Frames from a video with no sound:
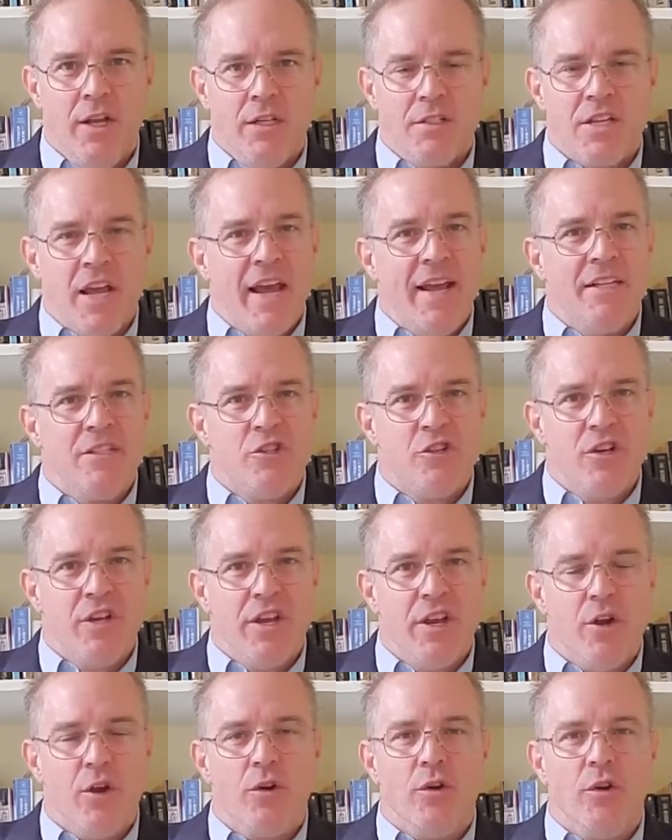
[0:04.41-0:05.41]
to
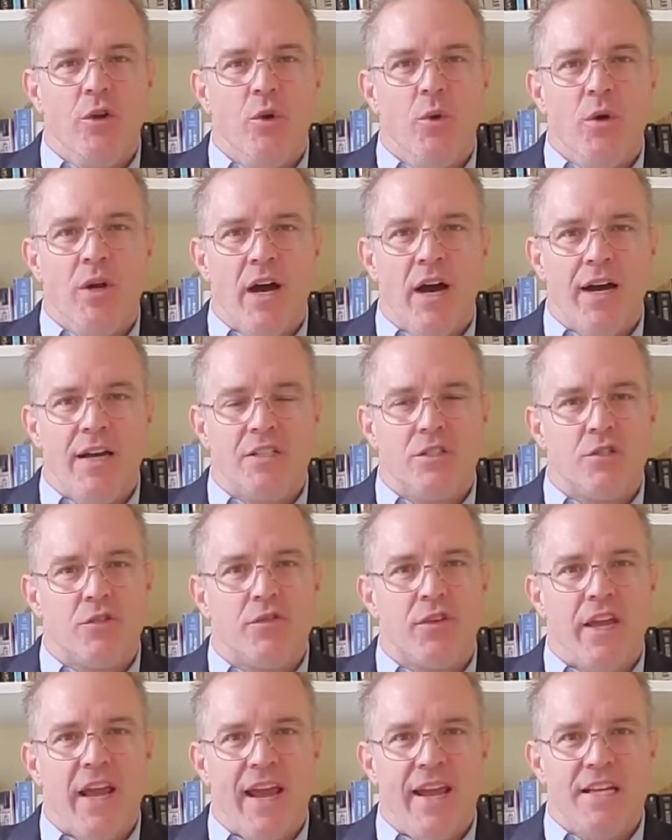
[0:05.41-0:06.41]
engineer new kinds of
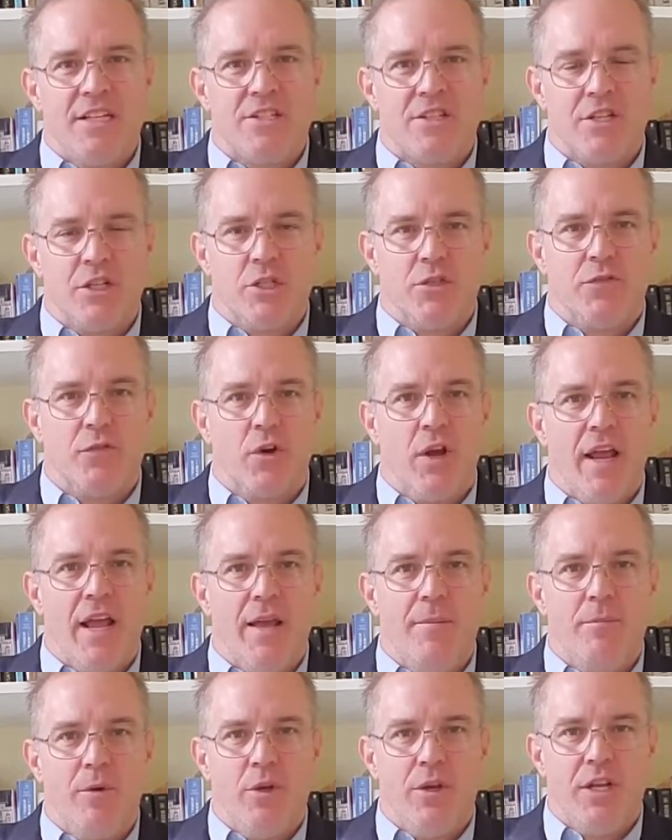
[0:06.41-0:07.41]
casings for
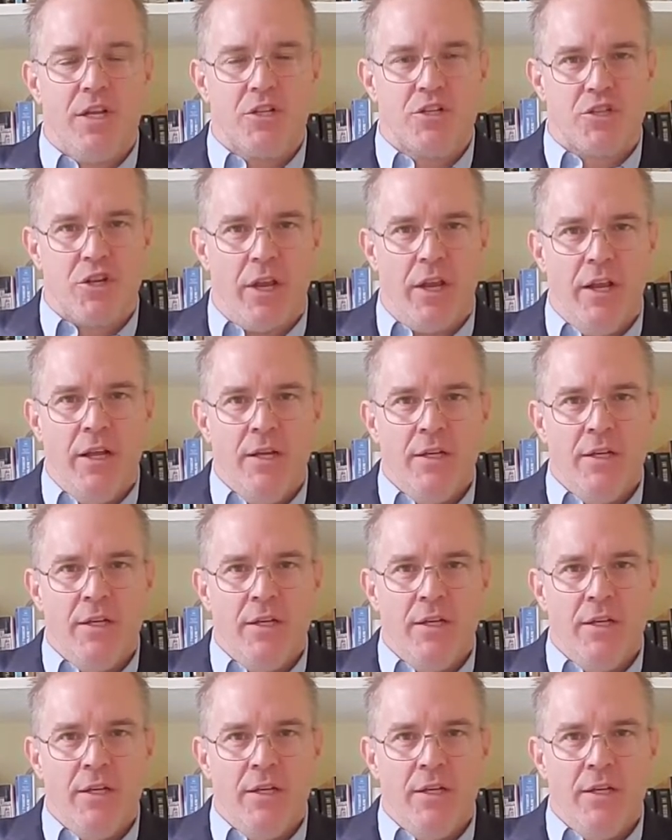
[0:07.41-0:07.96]
ammunition